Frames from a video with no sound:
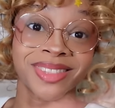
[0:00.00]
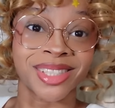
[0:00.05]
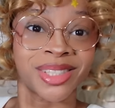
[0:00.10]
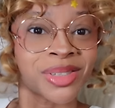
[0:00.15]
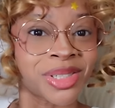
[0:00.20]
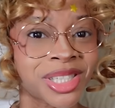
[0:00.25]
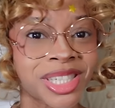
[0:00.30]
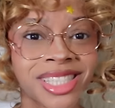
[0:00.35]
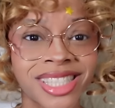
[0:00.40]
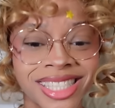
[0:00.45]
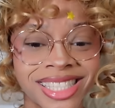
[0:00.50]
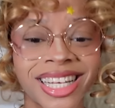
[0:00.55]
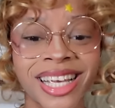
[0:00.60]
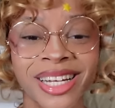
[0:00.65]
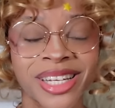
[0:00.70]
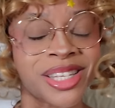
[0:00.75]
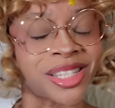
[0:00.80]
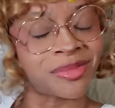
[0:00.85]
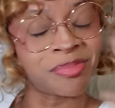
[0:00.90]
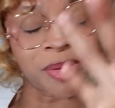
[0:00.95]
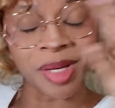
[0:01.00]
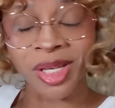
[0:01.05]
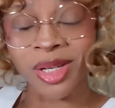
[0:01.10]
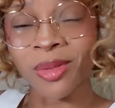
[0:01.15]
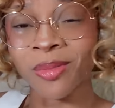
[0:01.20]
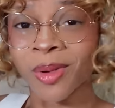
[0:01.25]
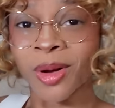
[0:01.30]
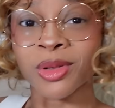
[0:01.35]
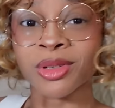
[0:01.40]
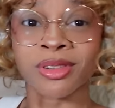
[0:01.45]
you should just be
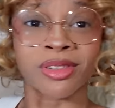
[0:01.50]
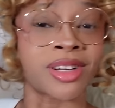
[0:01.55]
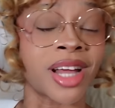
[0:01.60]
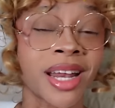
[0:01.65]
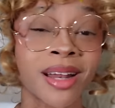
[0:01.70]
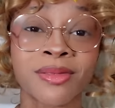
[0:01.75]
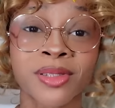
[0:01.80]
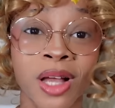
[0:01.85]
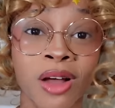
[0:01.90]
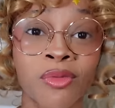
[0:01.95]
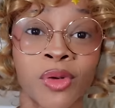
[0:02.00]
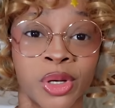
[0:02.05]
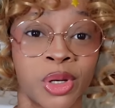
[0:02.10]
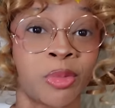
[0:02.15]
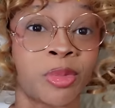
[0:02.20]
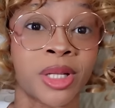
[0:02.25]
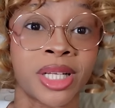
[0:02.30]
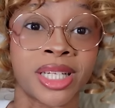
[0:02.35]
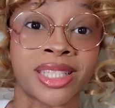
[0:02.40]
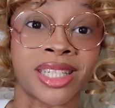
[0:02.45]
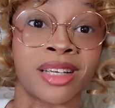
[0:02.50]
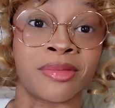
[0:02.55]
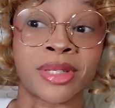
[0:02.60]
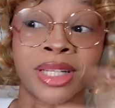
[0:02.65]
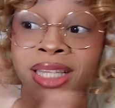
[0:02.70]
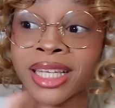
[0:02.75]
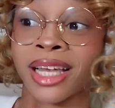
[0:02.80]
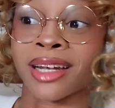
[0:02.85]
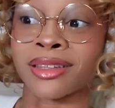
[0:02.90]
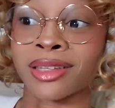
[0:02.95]
your most creative self when you play Sims. At
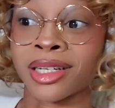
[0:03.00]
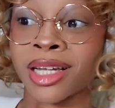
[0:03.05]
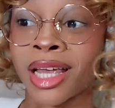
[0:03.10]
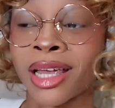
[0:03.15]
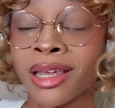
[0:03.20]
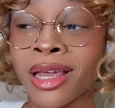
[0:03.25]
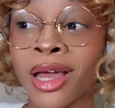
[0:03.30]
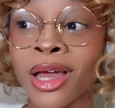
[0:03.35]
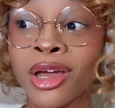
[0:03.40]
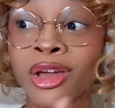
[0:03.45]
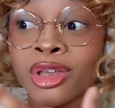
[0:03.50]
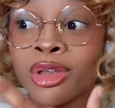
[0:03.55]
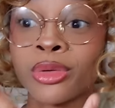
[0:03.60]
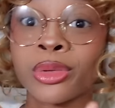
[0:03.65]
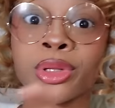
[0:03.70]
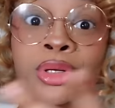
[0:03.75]
the end of the day, you